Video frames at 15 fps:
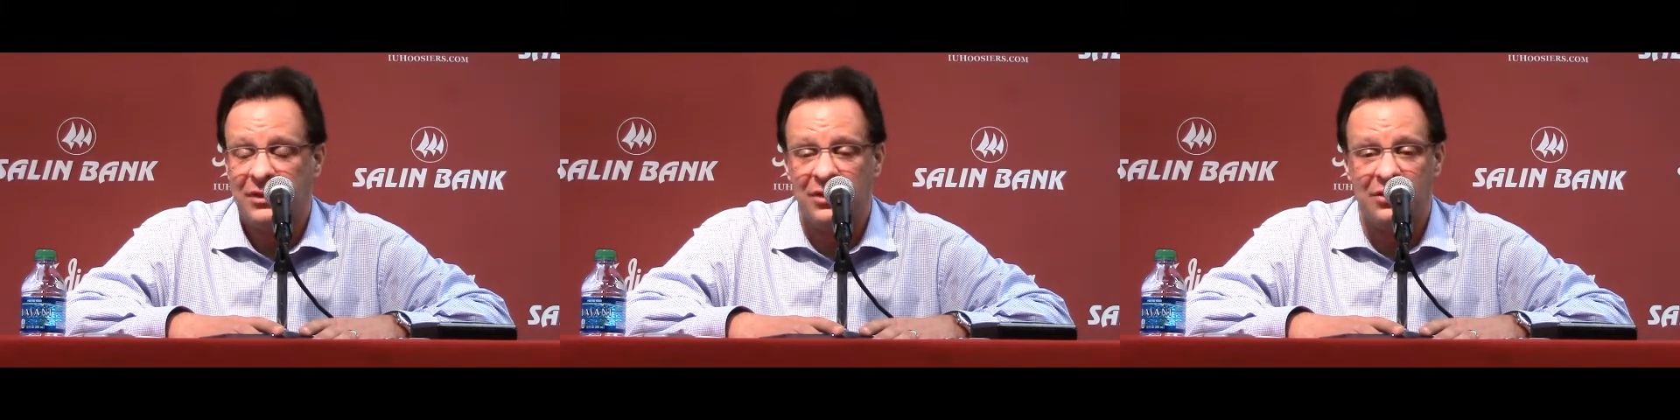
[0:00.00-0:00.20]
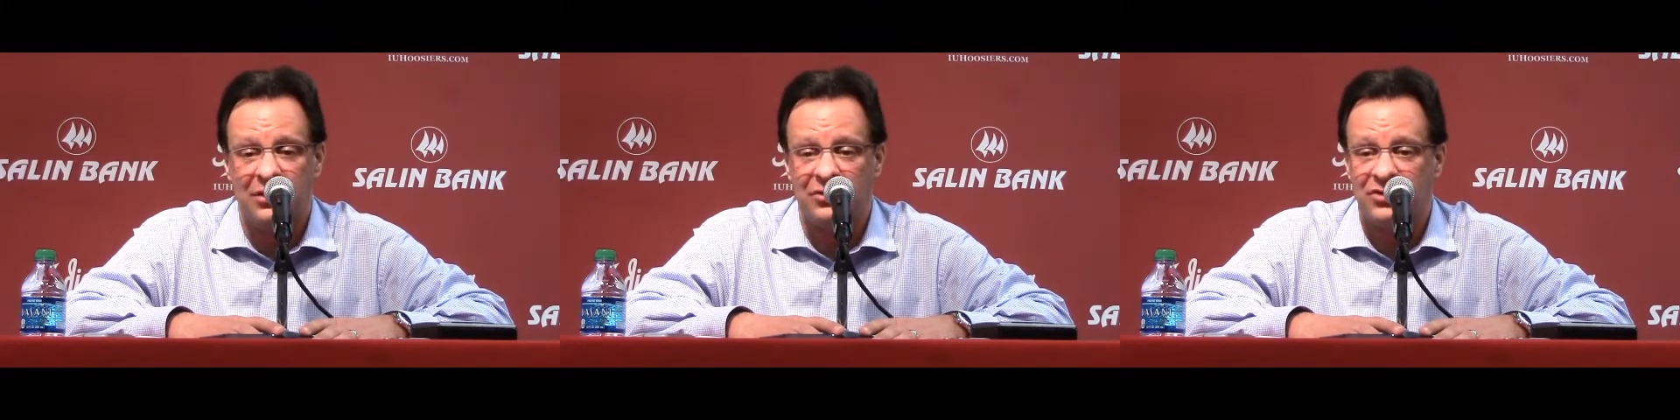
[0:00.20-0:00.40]

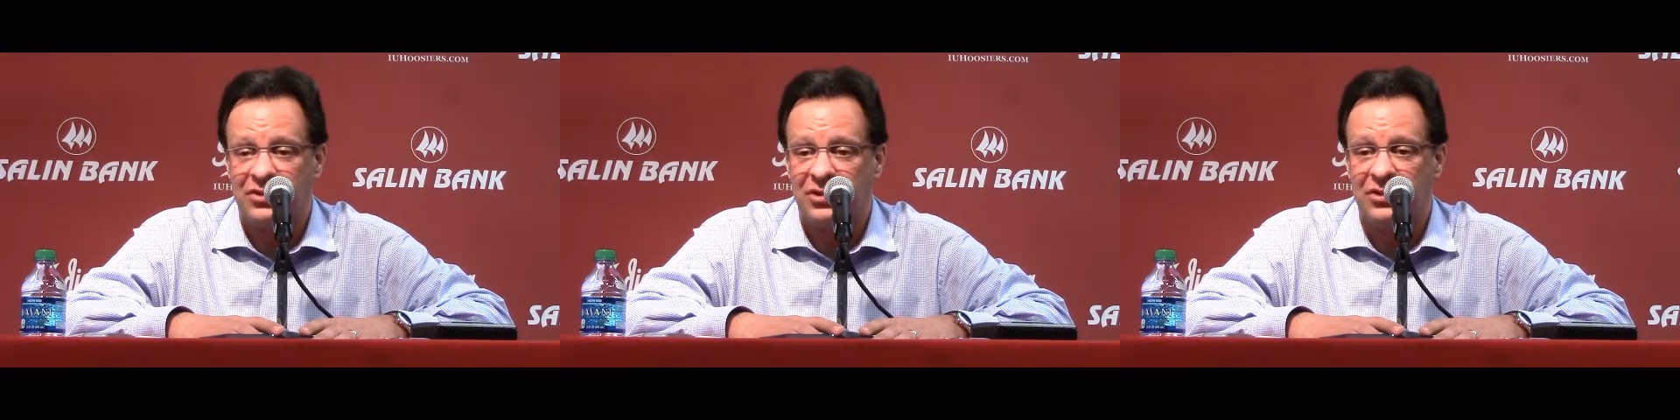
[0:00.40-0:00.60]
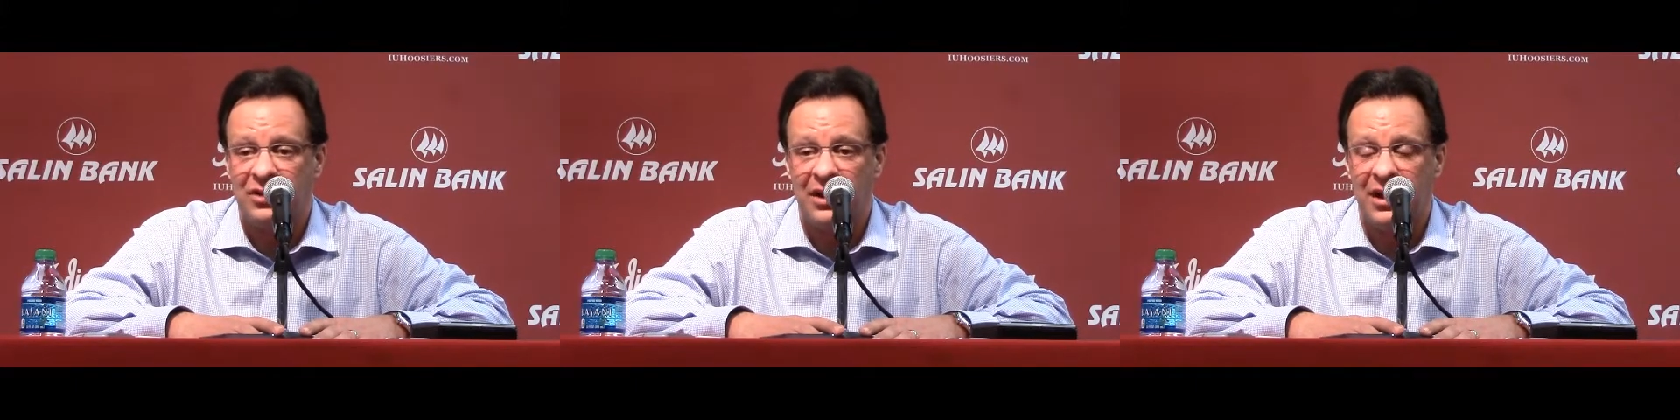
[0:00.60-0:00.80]

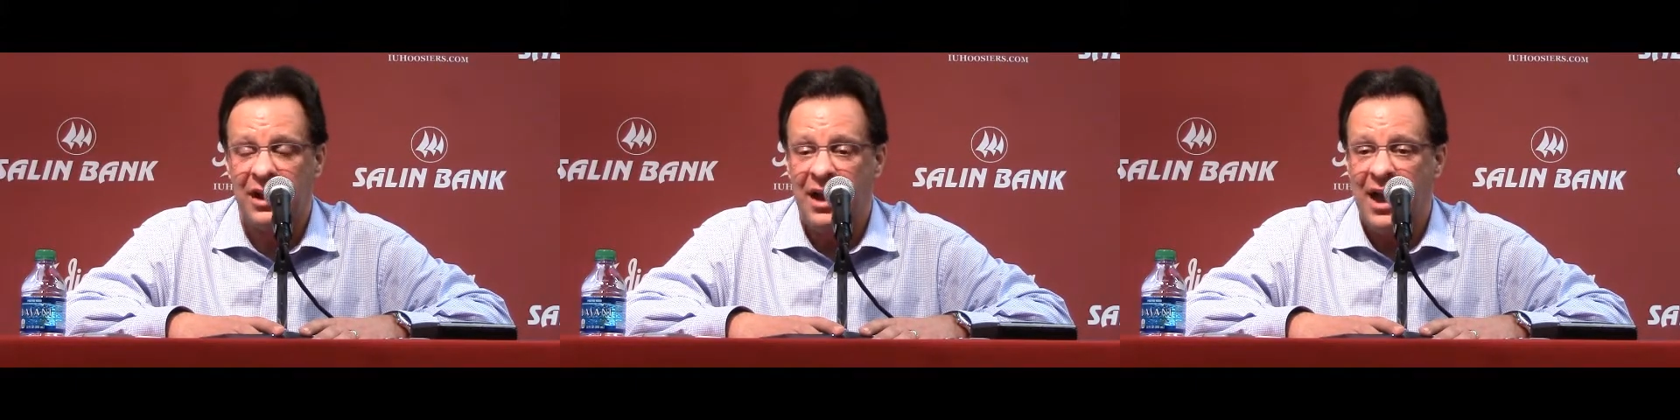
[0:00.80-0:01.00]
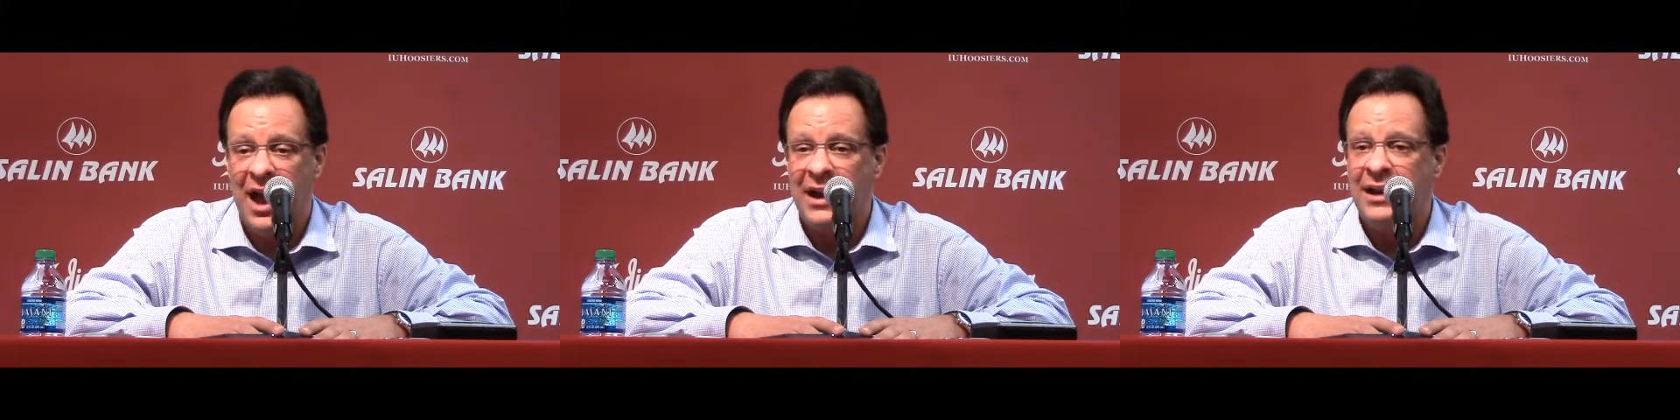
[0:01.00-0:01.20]
there's
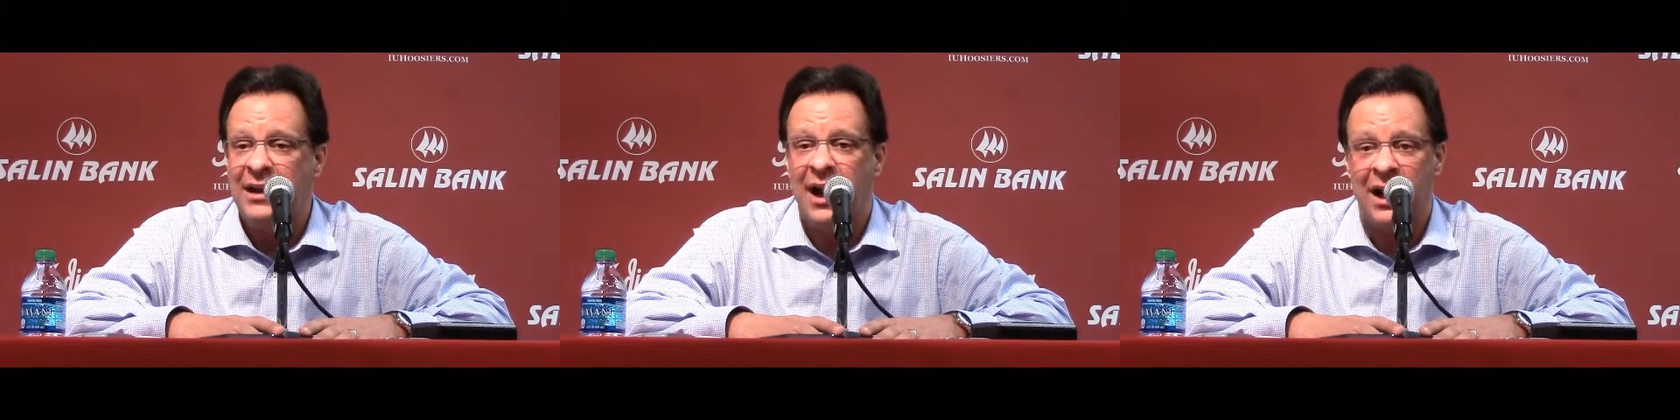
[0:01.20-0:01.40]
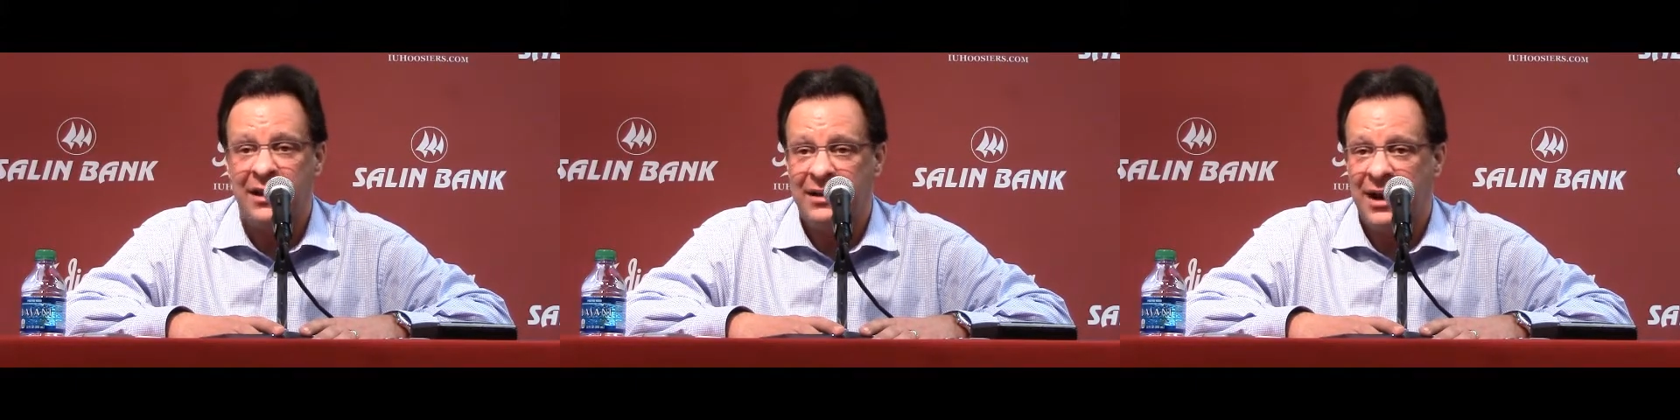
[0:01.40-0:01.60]

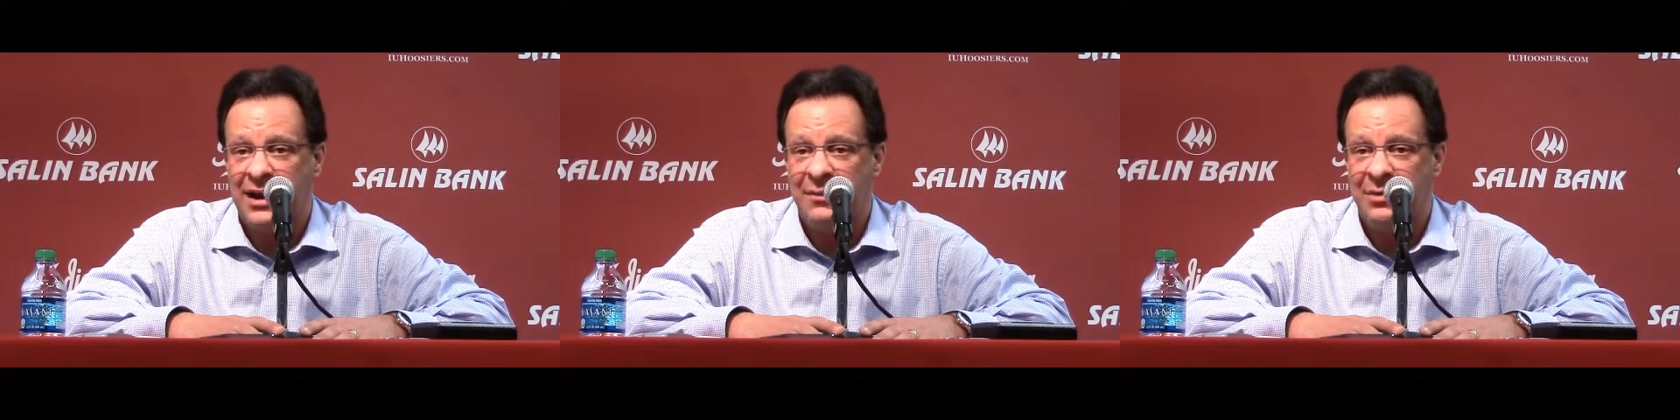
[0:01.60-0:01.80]
any night